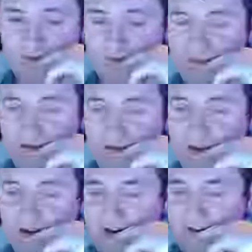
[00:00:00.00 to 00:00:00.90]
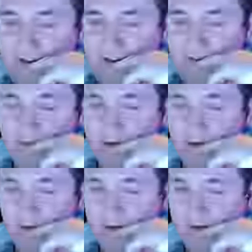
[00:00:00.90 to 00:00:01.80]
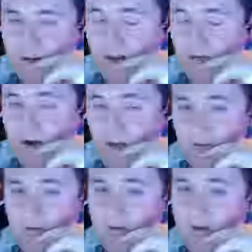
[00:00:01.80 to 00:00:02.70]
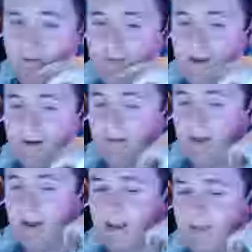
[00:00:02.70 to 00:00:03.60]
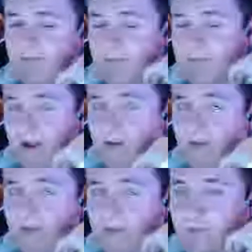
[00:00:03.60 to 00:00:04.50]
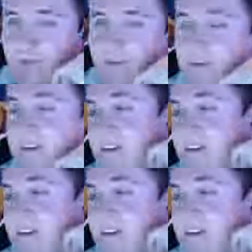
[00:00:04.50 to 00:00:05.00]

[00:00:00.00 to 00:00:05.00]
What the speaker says: one of the things I needed to learn really quickly. Otherwise, I was going to fail, like, my courses.